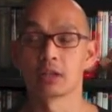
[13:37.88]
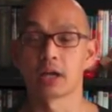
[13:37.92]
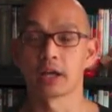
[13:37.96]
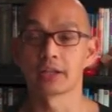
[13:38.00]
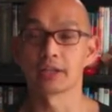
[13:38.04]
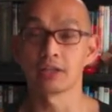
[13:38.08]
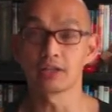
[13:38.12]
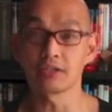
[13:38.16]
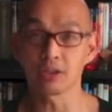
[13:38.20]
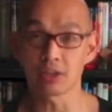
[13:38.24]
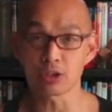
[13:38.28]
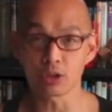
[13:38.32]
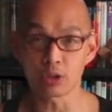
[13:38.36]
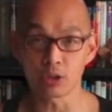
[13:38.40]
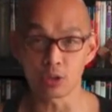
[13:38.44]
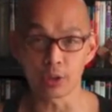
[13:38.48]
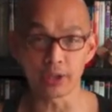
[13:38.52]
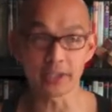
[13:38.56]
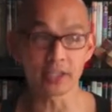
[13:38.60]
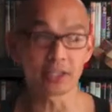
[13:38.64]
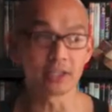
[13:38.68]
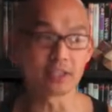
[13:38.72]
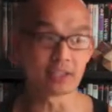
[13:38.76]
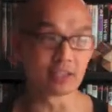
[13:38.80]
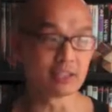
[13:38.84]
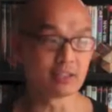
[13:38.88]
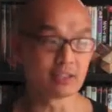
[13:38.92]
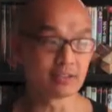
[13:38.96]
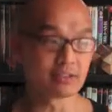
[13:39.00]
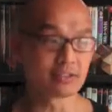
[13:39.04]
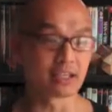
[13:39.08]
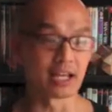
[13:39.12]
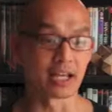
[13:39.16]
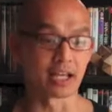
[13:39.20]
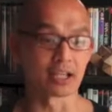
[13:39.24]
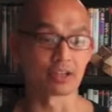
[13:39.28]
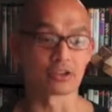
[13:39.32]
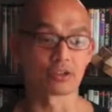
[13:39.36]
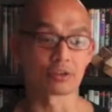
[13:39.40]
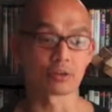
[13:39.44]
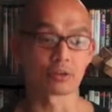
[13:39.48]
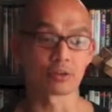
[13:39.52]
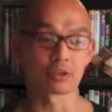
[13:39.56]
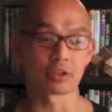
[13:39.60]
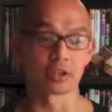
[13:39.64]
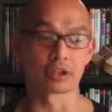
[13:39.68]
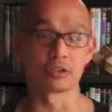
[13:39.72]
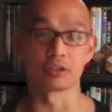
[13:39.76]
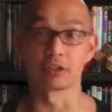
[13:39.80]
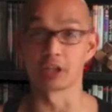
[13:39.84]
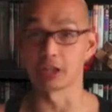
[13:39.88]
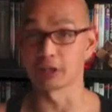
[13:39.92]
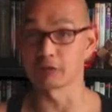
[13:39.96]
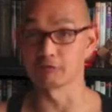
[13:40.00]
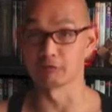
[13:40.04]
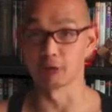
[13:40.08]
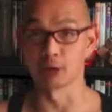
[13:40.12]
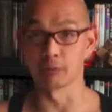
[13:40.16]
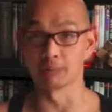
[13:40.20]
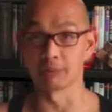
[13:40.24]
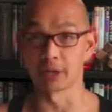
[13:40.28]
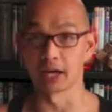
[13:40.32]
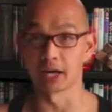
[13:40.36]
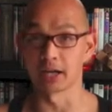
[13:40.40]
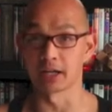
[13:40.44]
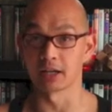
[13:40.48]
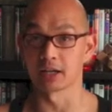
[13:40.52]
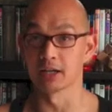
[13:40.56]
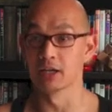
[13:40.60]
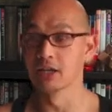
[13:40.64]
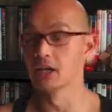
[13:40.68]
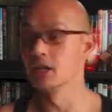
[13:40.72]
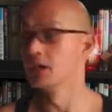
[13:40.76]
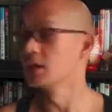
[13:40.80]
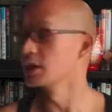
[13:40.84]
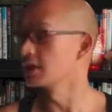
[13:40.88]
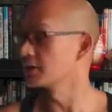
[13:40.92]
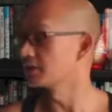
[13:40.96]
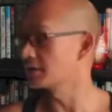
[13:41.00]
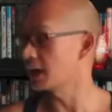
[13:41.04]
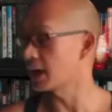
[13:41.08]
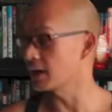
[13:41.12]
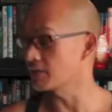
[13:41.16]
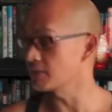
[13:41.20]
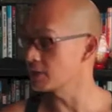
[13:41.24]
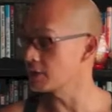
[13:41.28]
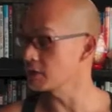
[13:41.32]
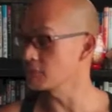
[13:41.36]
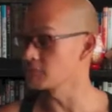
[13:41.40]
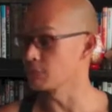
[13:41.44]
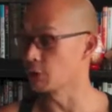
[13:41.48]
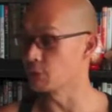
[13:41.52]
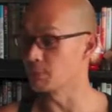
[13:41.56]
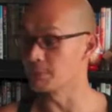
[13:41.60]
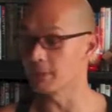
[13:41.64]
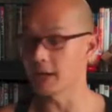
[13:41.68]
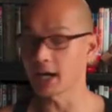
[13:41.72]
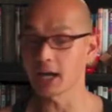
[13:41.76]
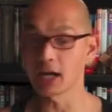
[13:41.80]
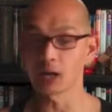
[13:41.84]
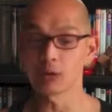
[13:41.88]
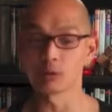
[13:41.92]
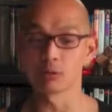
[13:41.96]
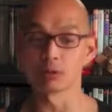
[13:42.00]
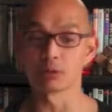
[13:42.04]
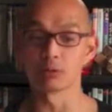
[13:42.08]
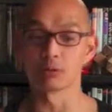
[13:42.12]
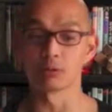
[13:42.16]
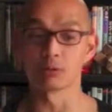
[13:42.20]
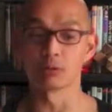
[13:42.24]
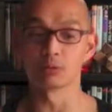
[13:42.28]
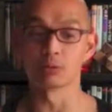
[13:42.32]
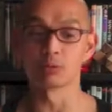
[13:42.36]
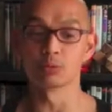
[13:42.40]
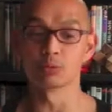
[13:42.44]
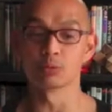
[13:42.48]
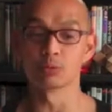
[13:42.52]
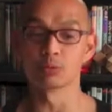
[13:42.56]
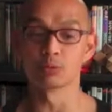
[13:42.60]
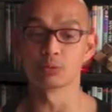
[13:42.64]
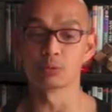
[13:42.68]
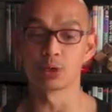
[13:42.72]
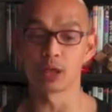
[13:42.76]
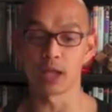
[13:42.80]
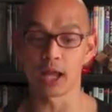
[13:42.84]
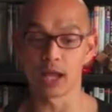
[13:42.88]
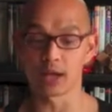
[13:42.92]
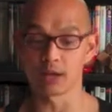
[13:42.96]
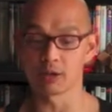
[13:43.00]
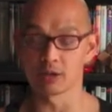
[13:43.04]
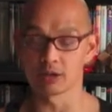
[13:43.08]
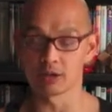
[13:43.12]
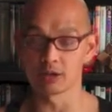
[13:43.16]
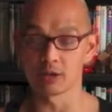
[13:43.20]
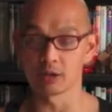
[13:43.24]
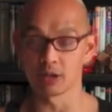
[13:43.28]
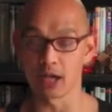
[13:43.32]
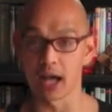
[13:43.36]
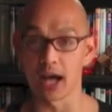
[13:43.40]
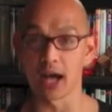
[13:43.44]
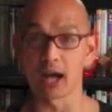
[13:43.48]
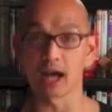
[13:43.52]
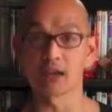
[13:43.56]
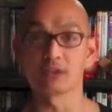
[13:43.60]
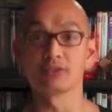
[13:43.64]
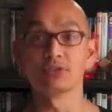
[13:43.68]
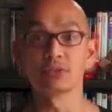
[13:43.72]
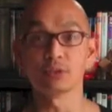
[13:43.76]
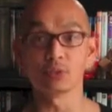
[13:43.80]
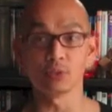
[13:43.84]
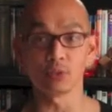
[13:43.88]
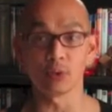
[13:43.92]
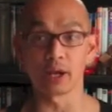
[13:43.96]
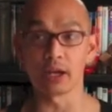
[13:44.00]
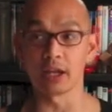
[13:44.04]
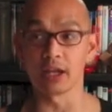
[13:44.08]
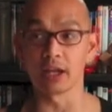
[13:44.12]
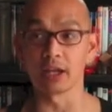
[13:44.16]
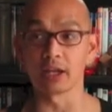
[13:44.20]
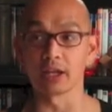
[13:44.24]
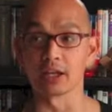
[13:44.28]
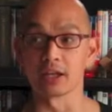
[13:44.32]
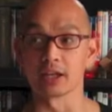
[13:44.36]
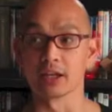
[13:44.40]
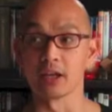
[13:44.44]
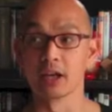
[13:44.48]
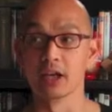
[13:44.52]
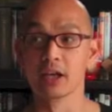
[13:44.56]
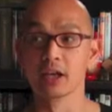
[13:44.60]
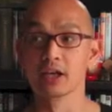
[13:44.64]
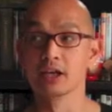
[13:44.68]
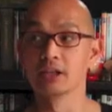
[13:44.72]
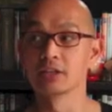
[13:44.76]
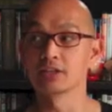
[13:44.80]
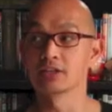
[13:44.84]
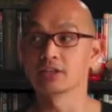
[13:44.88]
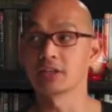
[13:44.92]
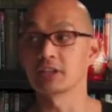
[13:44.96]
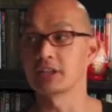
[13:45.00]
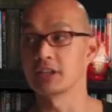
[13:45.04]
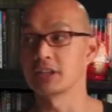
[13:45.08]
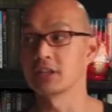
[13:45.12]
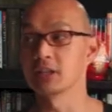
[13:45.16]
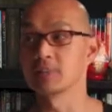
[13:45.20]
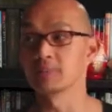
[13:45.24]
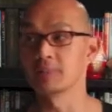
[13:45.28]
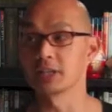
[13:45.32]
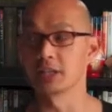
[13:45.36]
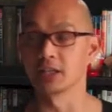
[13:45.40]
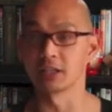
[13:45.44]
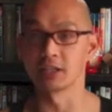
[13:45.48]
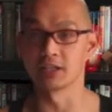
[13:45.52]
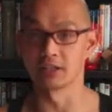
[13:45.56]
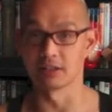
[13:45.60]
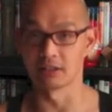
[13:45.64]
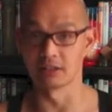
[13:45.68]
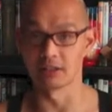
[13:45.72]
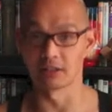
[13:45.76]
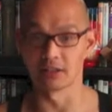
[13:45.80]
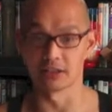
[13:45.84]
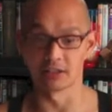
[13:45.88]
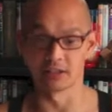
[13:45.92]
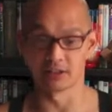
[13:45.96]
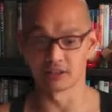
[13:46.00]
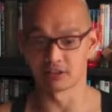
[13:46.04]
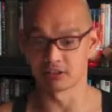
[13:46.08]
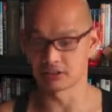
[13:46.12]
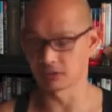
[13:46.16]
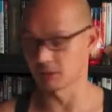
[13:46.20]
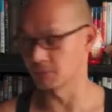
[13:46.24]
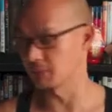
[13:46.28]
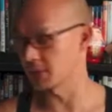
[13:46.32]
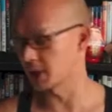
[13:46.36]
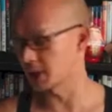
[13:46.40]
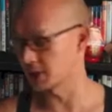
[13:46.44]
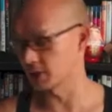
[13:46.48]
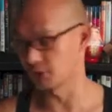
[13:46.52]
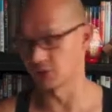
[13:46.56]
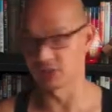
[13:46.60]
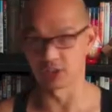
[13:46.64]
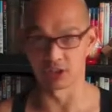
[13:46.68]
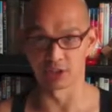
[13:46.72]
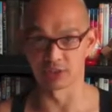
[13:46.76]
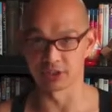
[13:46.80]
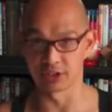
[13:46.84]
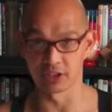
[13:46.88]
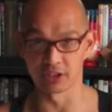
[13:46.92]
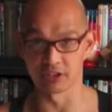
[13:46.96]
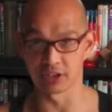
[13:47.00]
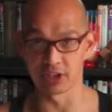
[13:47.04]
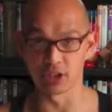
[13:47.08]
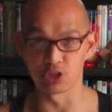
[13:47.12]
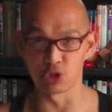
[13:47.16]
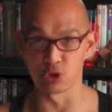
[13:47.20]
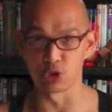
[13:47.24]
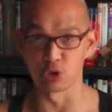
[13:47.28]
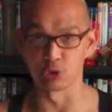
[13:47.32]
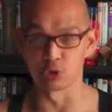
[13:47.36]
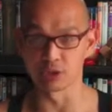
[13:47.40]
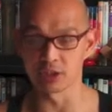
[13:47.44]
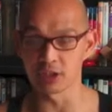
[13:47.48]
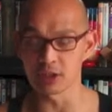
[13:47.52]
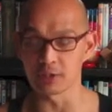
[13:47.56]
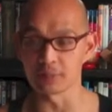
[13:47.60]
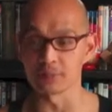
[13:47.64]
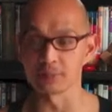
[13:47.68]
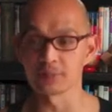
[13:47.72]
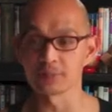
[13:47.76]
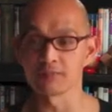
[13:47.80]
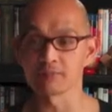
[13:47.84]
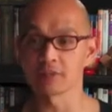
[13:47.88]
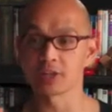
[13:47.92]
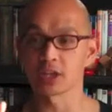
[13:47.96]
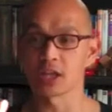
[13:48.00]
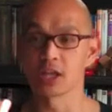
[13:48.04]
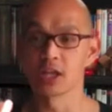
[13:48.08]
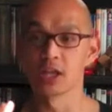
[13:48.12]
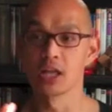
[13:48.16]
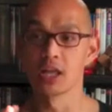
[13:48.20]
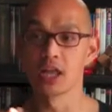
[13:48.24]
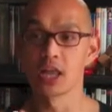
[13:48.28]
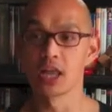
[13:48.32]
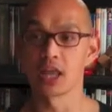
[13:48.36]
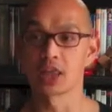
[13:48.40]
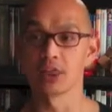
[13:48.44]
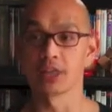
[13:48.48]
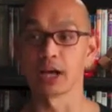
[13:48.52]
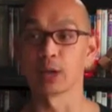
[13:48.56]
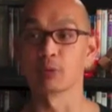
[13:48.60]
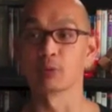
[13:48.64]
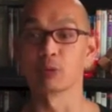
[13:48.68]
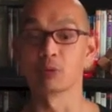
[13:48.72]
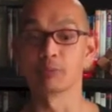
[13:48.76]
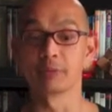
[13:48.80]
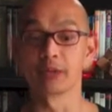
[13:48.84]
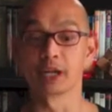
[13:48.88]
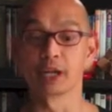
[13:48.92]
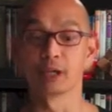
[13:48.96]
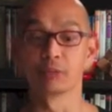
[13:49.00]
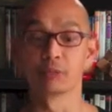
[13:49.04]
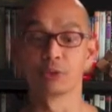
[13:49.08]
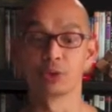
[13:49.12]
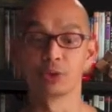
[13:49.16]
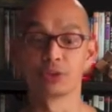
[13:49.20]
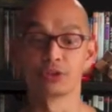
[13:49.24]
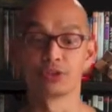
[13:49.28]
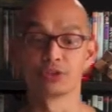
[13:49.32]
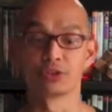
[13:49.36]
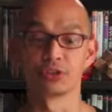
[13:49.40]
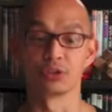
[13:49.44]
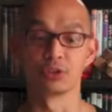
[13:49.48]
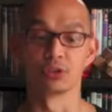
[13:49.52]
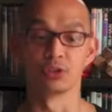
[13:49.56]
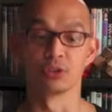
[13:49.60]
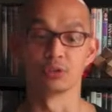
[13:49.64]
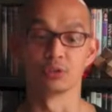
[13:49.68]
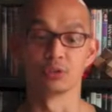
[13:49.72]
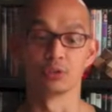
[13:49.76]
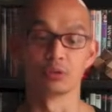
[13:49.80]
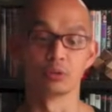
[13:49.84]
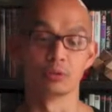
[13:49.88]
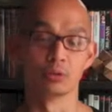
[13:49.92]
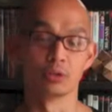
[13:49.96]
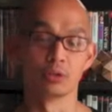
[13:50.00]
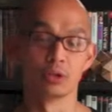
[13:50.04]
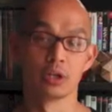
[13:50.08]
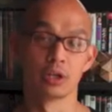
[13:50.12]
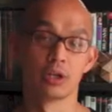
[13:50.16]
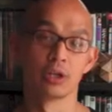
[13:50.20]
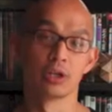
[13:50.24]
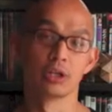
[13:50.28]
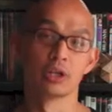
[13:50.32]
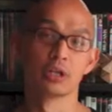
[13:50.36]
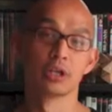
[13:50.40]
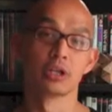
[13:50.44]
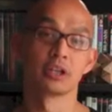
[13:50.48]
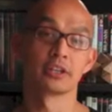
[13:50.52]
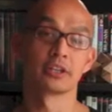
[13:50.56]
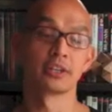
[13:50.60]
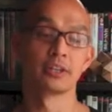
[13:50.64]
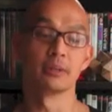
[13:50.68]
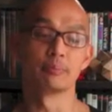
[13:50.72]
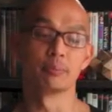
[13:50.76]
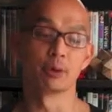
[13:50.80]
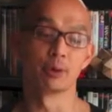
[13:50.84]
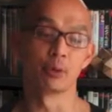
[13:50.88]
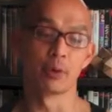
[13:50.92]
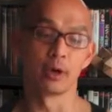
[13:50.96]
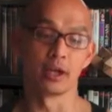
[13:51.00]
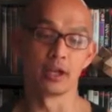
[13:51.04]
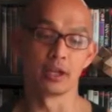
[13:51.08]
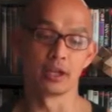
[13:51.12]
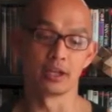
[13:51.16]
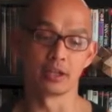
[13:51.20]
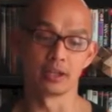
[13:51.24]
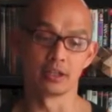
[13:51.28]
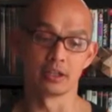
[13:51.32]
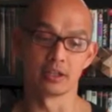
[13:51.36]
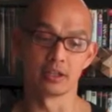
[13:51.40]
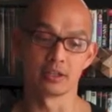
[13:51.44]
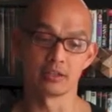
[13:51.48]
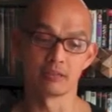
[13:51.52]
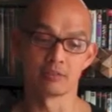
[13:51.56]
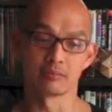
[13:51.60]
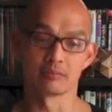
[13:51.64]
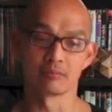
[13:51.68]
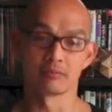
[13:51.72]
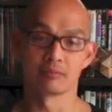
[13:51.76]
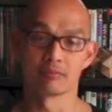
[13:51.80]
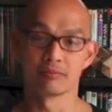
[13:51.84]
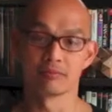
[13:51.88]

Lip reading: I guess the quick and easy answer is get a rope bag, because having a rope bag will you'll have a way to keep it in some kind of self-contained unit that will be able to keep away,